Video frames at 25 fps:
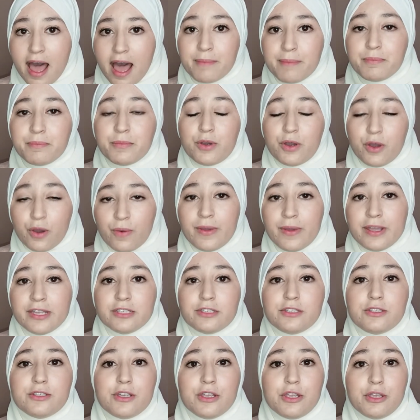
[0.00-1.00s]
I'm going
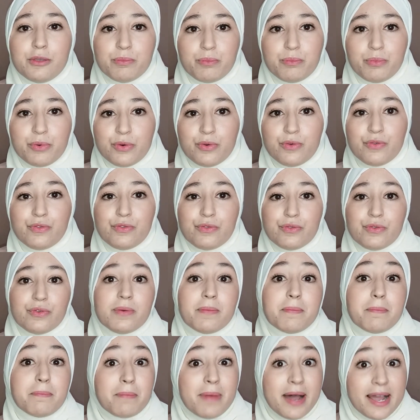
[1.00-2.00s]
to improve
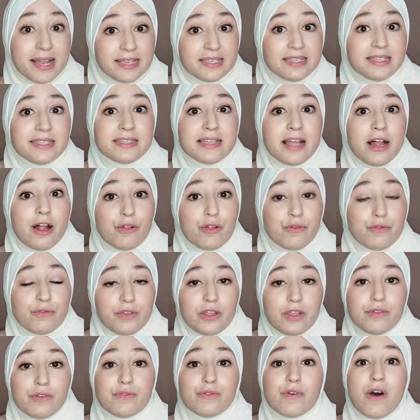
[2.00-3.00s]
myself
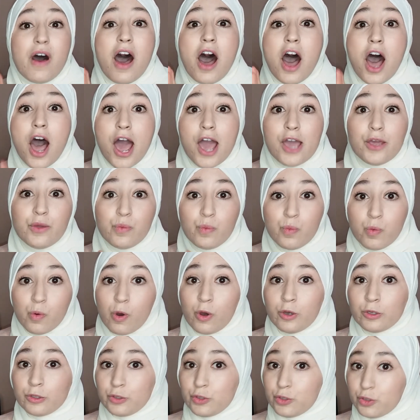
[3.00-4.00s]
if I
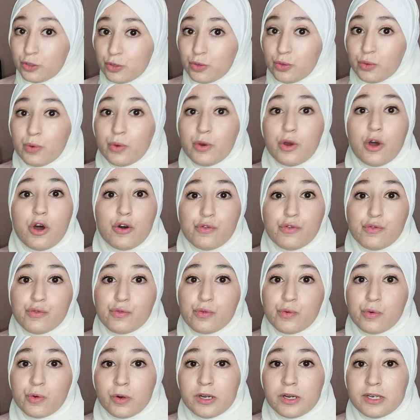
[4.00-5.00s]
want to, of
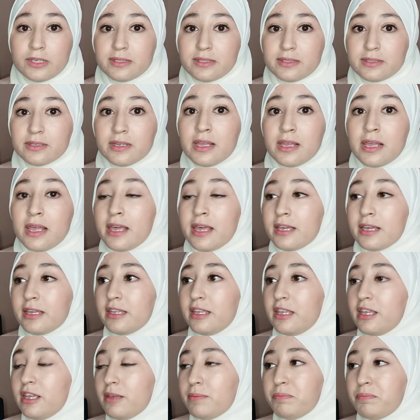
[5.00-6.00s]
course.
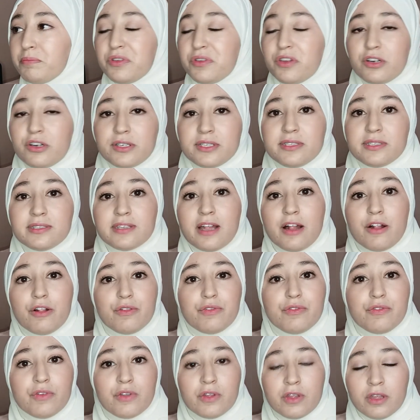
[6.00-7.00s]
Keep
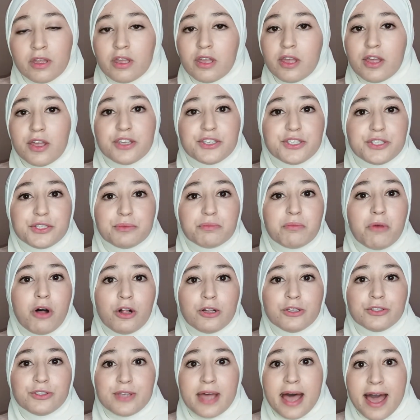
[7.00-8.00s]
yourself a
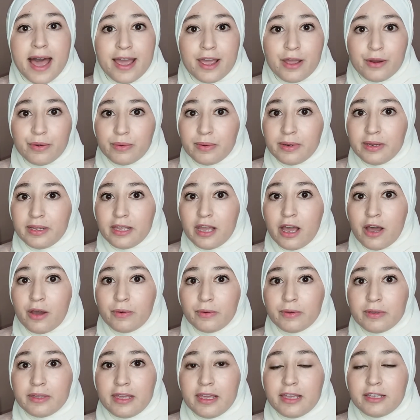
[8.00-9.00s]
small diary,
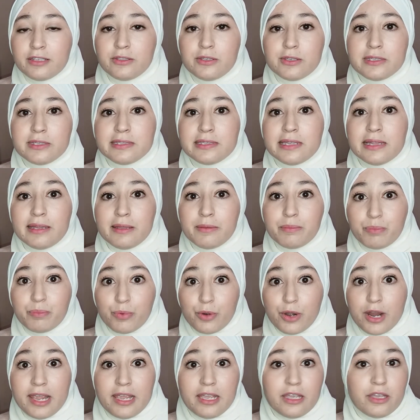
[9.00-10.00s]
okay, to
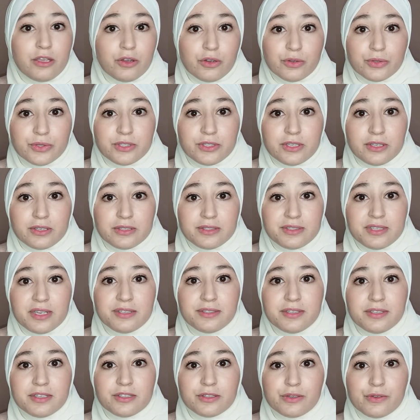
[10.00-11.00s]
celebrate your
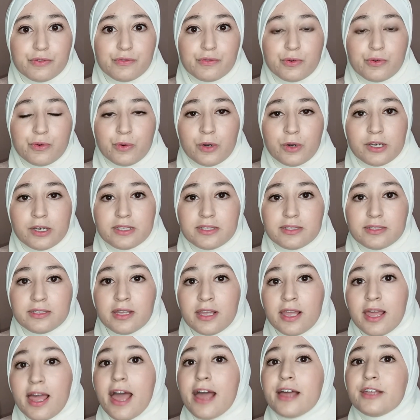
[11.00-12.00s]
successes, of course,
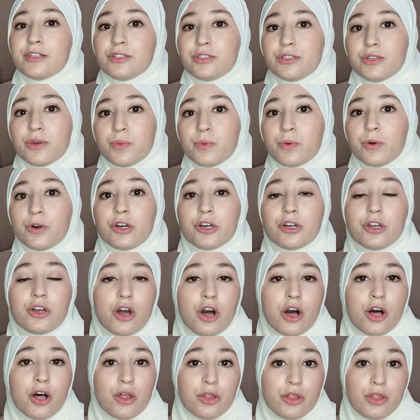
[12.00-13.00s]
and to work
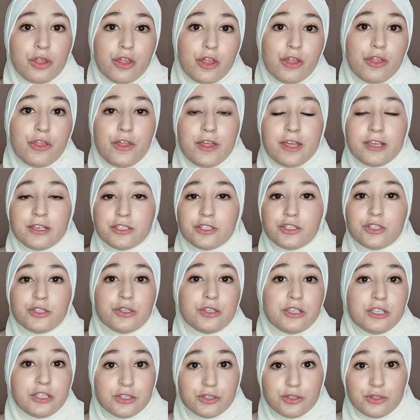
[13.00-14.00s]
on the things you
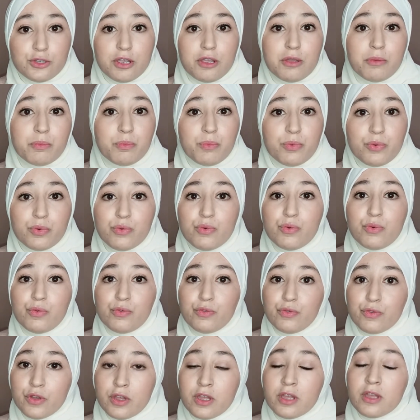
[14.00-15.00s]
need to improve